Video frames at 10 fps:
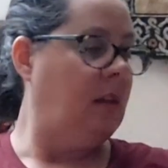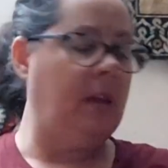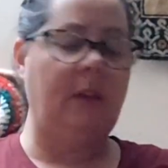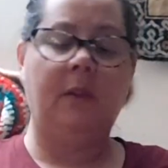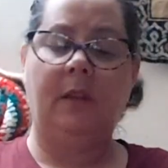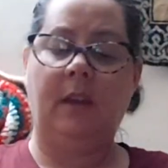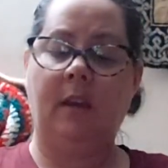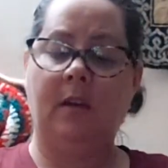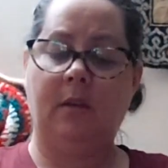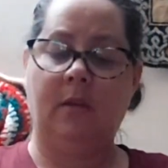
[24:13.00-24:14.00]
Like
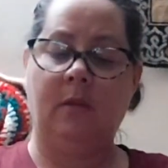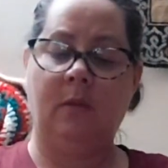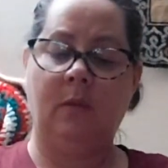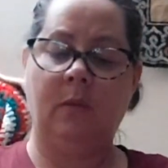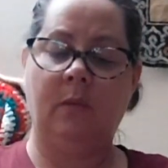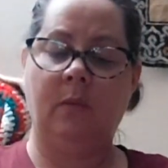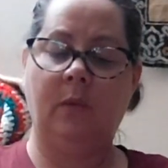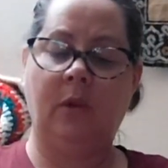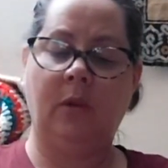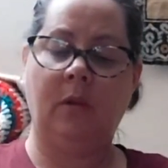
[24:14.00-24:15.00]
the
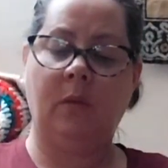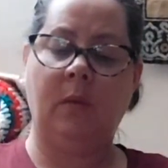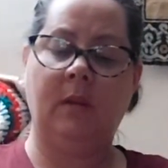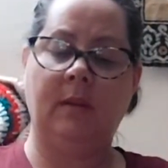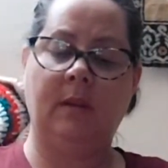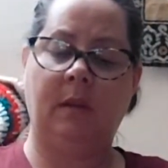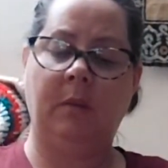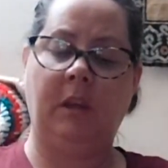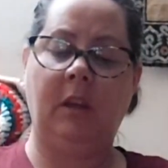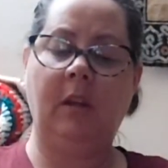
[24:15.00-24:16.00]
current one I'm
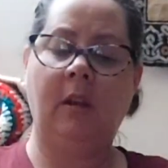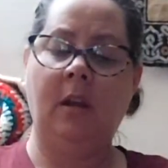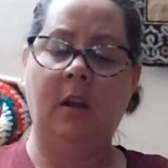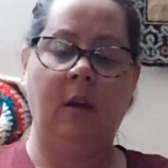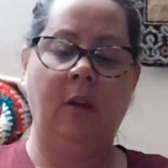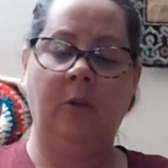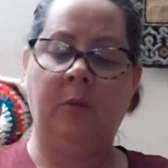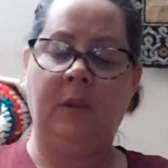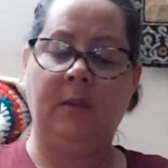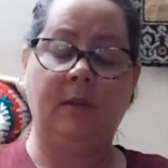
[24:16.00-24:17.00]
making. I
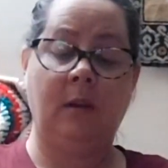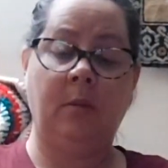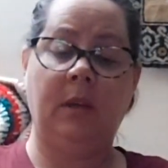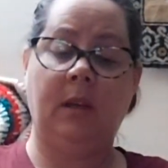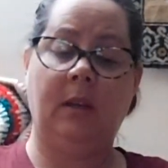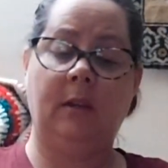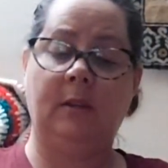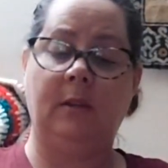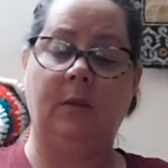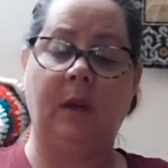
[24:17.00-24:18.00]
made the star
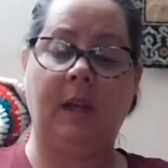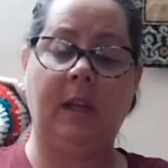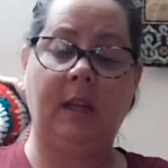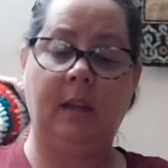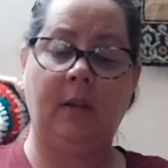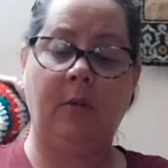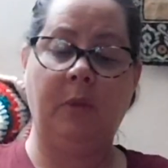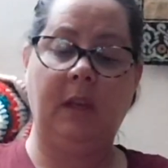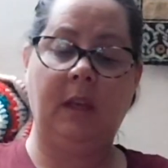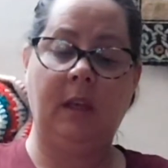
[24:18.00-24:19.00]
blankets, the Granddaddy-O
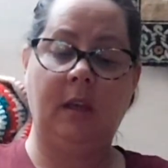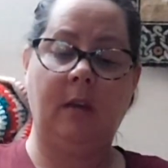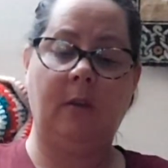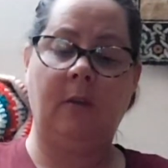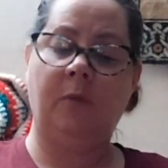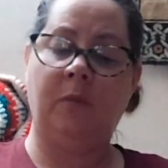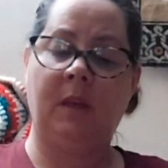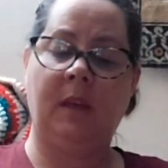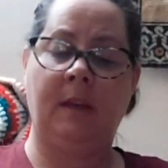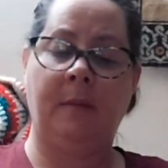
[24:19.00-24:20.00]
blanket. I've
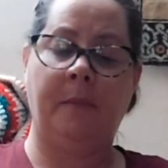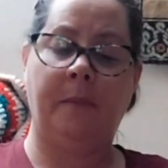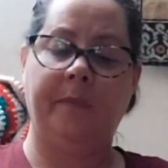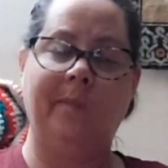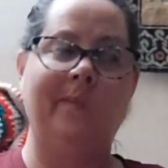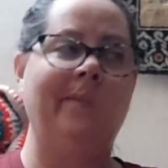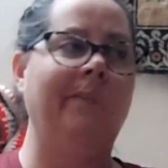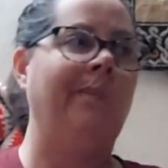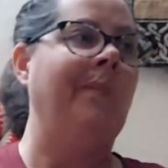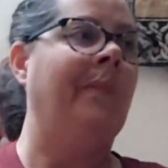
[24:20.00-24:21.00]
made
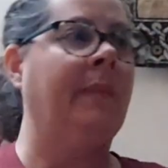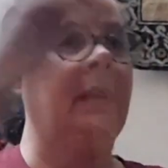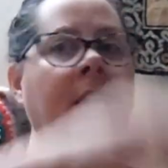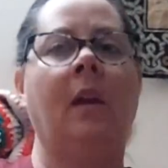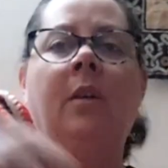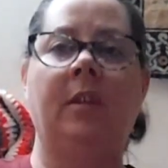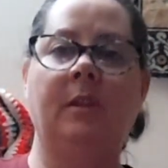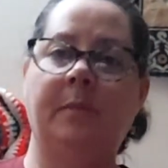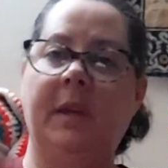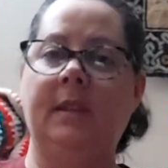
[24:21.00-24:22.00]
the
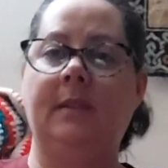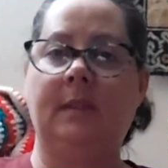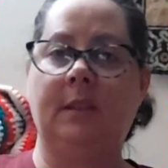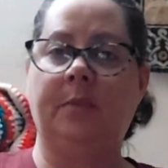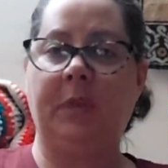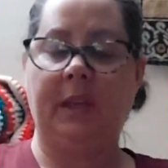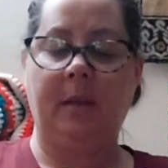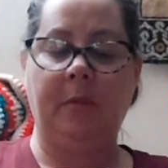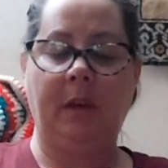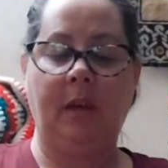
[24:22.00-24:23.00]
spike stitch
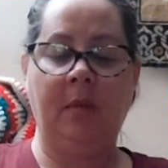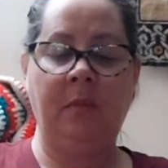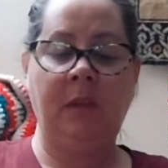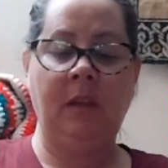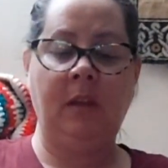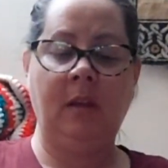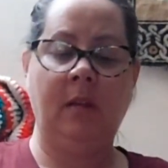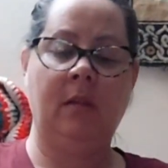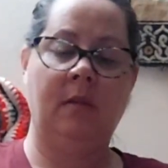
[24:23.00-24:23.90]
blanket behind me.